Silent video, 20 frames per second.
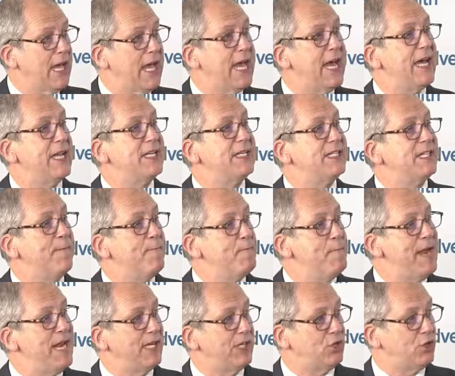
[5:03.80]
ahead to
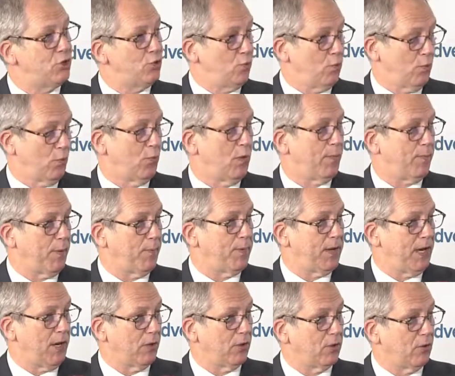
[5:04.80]
make sure we're
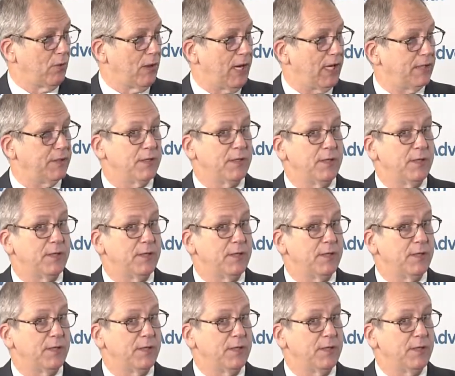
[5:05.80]
prepared, correct?